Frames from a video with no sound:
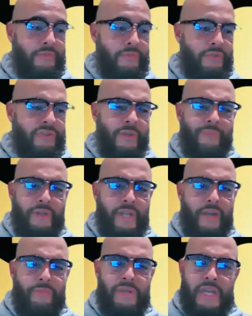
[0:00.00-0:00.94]
was something
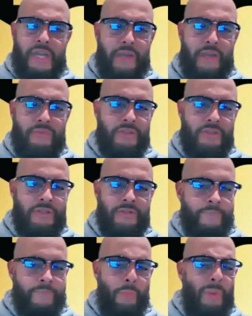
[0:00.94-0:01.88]
that became
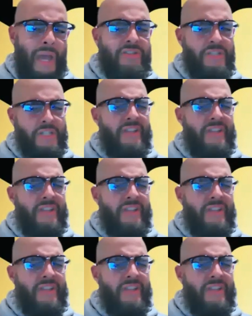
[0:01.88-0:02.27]
just a passion.